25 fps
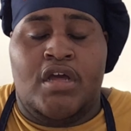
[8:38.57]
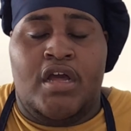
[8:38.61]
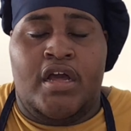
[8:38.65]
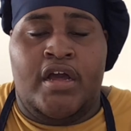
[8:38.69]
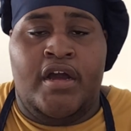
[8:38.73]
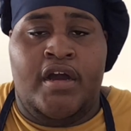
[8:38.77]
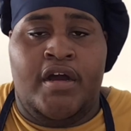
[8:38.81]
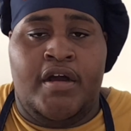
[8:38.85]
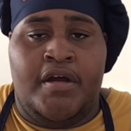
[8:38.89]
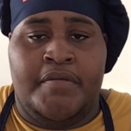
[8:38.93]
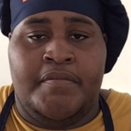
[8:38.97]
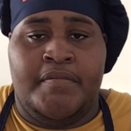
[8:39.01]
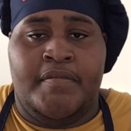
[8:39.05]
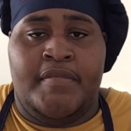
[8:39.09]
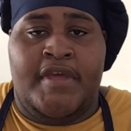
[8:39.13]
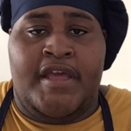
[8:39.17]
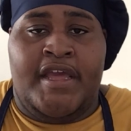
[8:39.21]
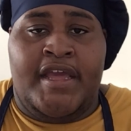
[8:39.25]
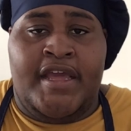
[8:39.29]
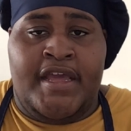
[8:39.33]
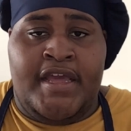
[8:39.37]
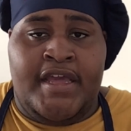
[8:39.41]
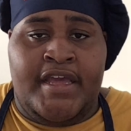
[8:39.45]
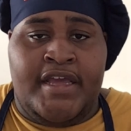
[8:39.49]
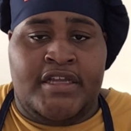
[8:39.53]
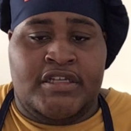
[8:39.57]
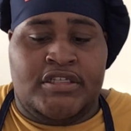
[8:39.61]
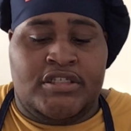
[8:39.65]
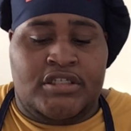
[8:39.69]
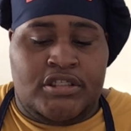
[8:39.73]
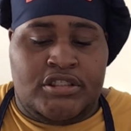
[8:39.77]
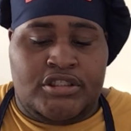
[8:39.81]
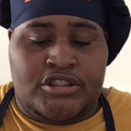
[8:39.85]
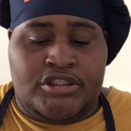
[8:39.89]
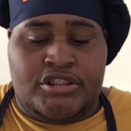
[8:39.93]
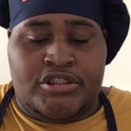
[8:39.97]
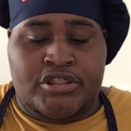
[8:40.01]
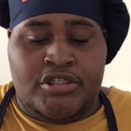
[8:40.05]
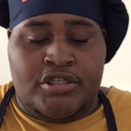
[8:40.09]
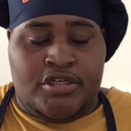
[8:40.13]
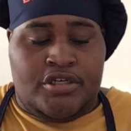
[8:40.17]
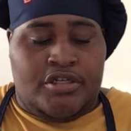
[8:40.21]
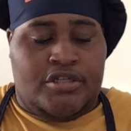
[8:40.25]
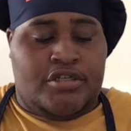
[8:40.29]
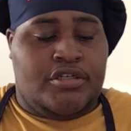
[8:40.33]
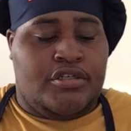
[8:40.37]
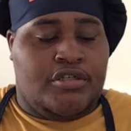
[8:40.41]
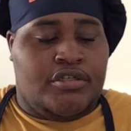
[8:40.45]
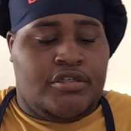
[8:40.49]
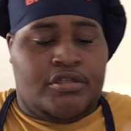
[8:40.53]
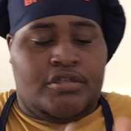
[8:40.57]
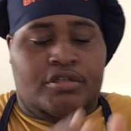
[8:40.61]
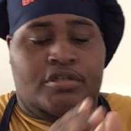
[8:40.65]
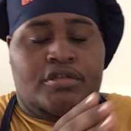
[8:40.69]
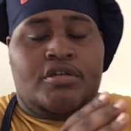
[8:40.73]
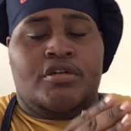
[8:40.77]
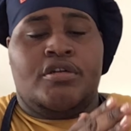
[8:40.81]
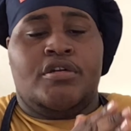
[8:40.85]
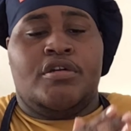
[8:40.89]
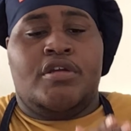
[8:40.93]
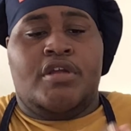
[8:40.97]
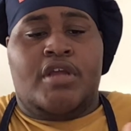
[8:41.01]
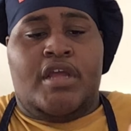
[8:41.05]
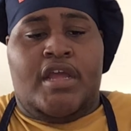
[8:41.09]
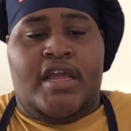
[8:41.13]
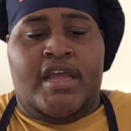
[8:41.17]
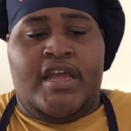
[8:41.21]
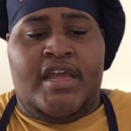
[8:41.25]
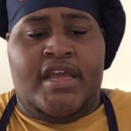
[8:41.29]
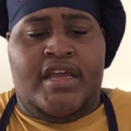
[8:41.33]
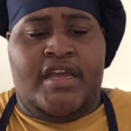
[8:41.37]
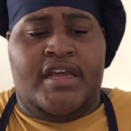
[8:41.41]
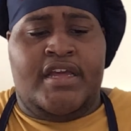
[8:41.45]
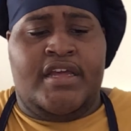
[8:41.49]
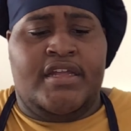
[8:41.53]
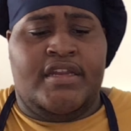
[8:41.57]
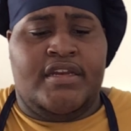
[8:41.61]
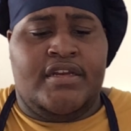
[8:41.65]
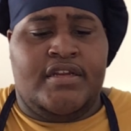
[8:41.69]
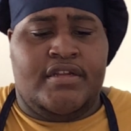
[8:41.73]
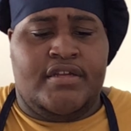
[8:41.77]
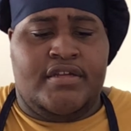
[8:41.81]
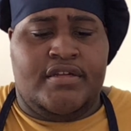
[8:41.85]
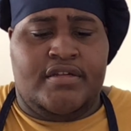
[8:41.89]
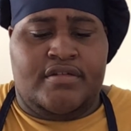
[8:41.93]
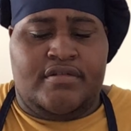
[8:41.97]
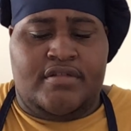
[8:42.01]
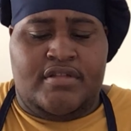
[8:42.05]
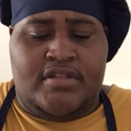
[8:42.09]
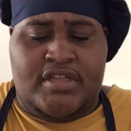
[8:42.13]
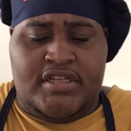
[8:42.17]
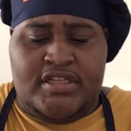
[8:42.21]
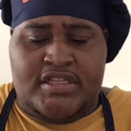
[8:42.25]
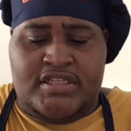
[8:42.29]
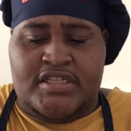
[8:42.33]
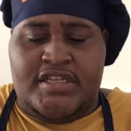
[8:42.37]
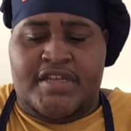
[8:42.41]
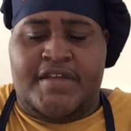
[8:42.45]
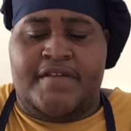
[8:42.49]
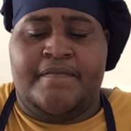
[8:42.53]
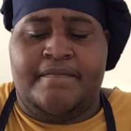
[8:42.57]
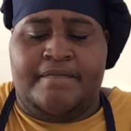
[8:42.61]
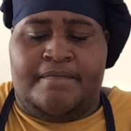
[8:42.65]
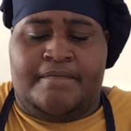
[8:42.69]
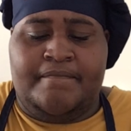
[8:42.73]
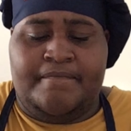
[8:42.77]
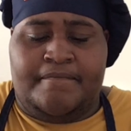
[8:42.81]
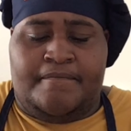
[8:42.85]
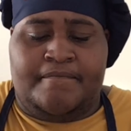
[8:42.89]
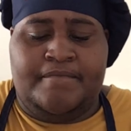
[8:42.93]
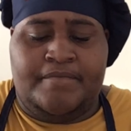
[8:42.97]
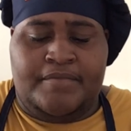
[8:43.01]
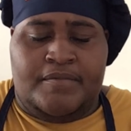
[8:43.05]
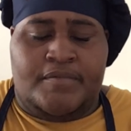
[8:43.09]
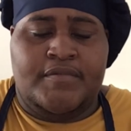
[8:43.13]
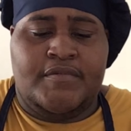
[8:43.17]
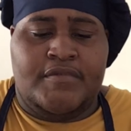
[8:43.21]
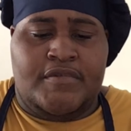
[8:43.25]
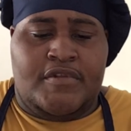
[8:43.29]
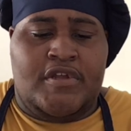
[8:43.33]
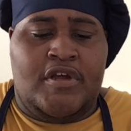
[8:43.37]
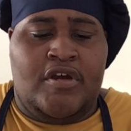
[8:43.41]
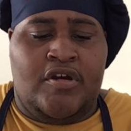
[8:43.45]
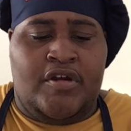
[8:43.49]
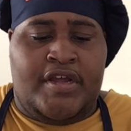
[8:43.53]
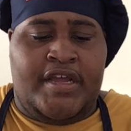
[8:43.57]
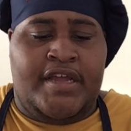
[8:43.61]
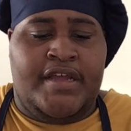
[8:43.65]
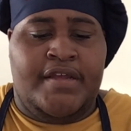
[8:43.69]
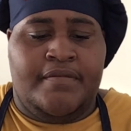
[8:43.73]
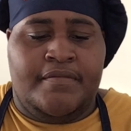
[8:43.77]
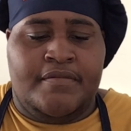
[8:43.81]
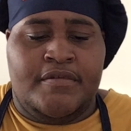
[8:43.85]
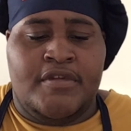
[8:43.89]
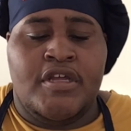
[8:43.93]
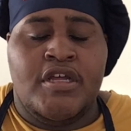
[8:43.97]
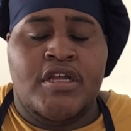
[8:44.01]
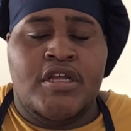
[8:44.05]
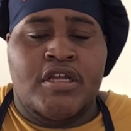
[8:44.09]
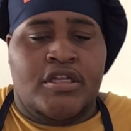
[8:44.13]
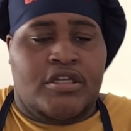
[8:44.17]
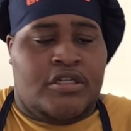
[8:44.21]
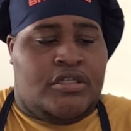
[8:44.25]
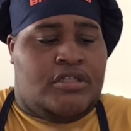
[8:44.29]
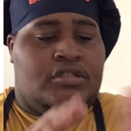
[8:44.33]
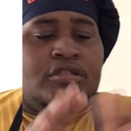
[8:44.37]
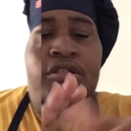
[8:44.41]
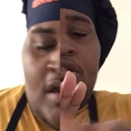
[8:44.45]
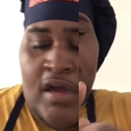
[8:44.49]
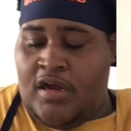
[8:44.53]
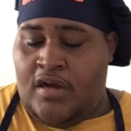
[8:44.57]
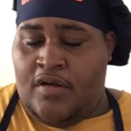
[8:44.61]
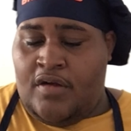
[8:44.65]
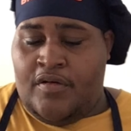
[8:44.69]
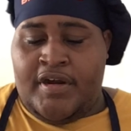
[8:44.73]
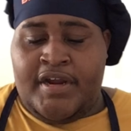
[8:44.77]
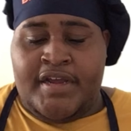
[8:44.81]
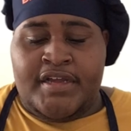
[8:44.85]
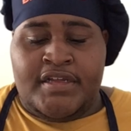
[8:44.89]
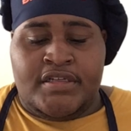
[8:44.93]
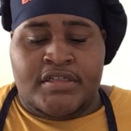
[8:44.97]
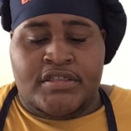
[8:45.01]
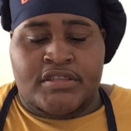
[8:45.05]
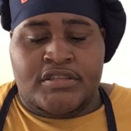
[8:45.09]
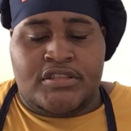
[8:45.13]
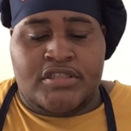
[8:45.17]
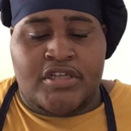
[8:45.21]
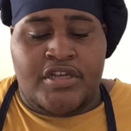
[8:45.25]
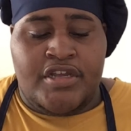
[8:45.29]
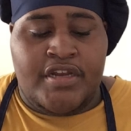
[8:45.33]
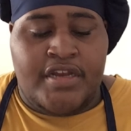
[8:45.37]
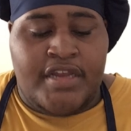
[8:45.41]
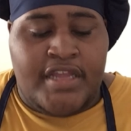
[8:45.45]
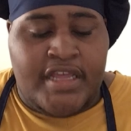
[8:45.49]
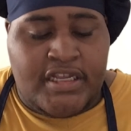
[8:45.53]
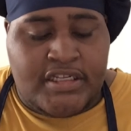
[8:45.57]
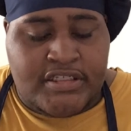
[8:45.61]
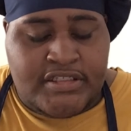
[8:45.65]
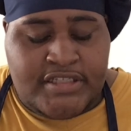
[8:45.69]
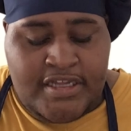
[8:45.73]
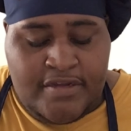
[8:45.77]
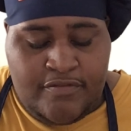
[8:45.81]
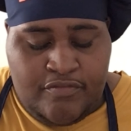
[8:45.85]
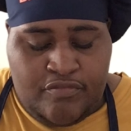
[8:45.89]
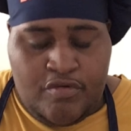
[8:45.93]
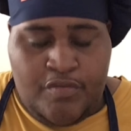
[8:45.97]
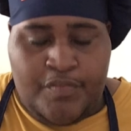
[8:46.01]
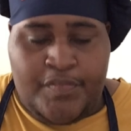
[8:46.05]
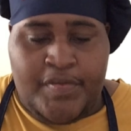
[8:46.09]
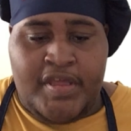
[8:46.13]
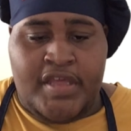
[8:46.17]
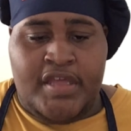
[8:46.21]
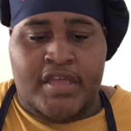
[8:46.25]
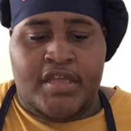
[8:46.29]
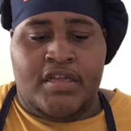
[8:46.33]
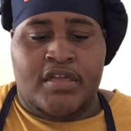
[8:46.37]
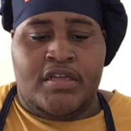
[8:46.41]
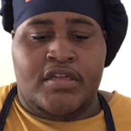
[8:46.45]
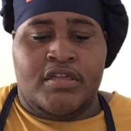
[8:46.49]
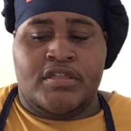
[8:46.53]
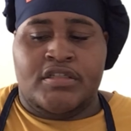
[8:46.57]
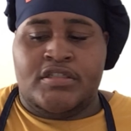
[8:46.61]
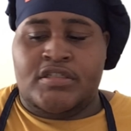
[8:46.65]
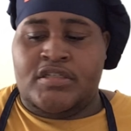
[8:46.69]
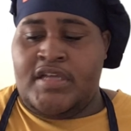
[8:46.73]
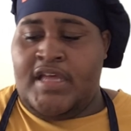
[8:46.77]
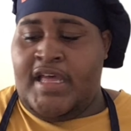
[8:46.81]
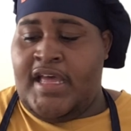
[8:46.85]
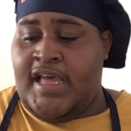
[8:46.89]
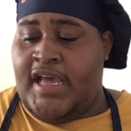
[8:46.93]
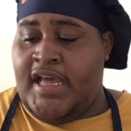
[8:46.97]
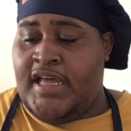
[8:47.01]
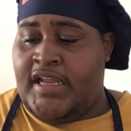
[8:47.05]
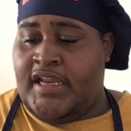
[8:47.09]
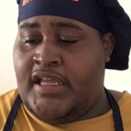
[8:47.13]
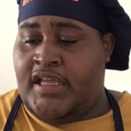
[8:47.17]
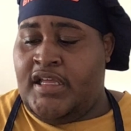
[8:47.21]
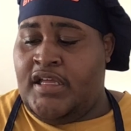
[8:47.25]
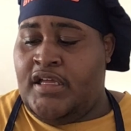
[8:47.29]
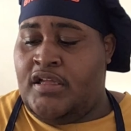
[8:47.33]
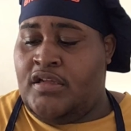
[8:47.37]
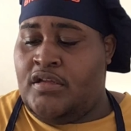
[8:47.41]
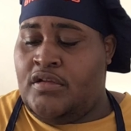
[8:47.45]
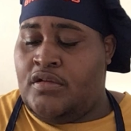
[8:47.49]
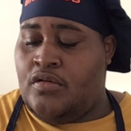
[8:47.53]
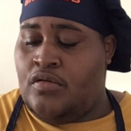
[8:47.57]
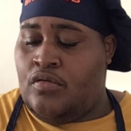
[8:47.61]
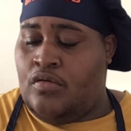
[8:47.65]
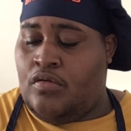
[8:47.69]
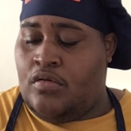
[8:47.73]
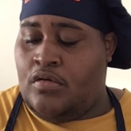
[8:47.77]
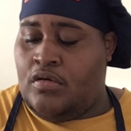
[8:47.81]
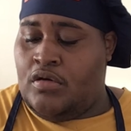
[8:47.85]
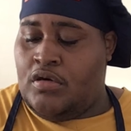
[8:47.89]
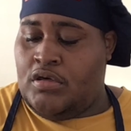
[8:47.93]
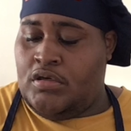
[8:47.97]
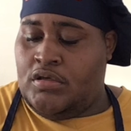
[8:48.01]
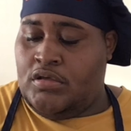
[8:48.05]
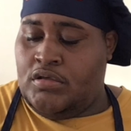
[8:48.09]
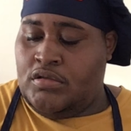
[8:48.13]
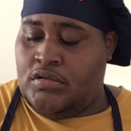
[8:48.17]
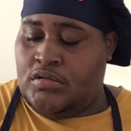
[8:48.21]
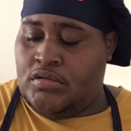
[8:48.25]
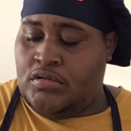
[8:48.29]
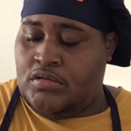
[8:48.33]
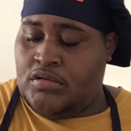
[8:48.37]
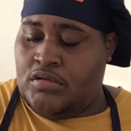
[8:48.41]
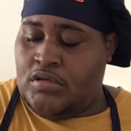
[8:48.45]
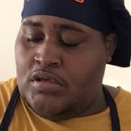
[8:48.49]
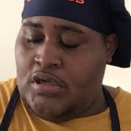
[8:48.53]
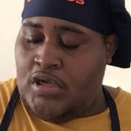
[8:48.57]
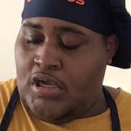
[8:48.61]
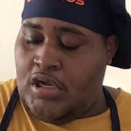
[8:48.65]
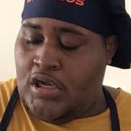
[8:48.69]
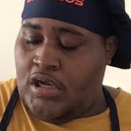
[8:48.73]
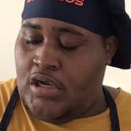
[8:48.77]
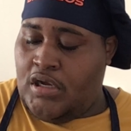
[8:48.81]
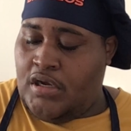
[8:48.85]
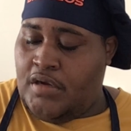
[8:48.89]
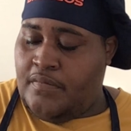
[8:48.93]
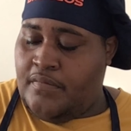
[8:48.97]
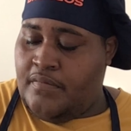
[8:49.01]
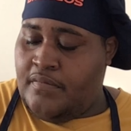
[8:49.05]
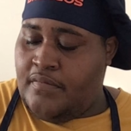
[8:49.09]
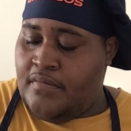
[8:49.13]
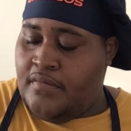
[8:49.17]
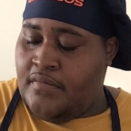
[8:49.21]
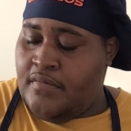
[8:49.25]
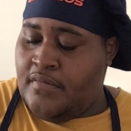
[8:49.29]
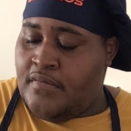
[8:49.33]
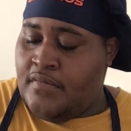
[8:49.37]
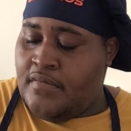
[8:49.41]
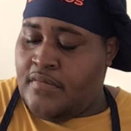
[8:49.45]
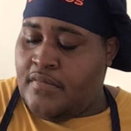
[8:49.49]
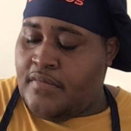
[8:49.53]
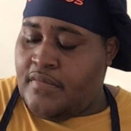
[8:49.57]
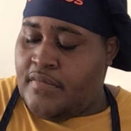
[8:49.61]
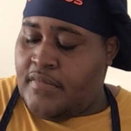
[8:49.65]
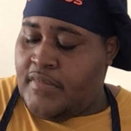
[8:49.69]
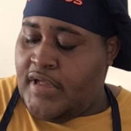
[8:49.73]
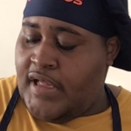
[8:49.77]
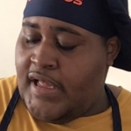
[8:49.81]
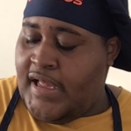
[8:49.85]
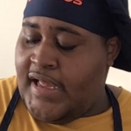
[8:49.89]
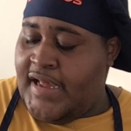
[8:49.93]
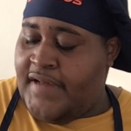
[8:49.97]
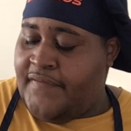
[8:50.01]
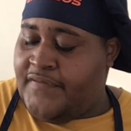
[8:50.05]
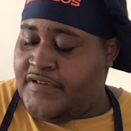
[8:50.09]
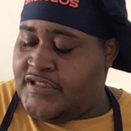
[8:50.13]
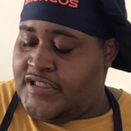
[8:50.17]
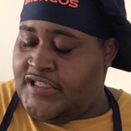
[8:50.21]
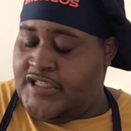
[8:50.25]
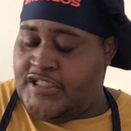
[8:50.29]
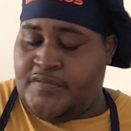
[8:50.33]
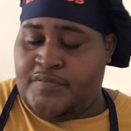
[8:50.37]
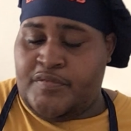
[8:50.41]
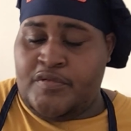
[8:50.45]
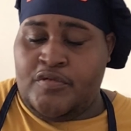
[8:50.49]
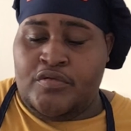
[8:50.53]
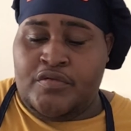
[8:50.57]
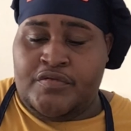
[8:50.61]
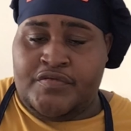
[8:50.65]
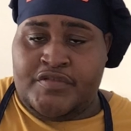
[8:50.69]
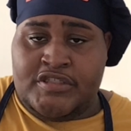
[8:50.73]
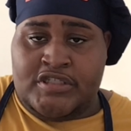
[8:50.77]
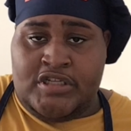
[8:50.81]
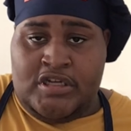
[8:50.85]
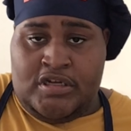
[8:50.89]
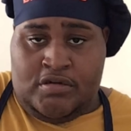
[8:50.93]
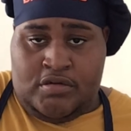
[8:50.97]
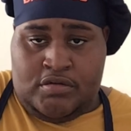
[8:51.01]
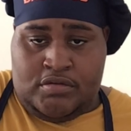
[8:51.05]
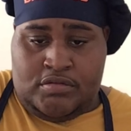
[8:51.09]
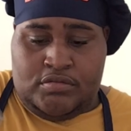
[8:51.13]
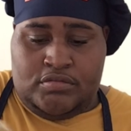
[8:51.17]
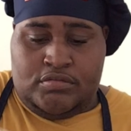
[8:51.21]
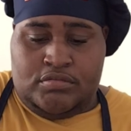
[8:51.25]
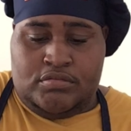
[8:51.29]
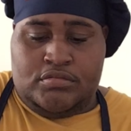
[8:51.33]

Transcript: the eggs, sugar, and I think that's it. Okay. Alright, so your next step would be to add in your 1/2 teaspoon of salt,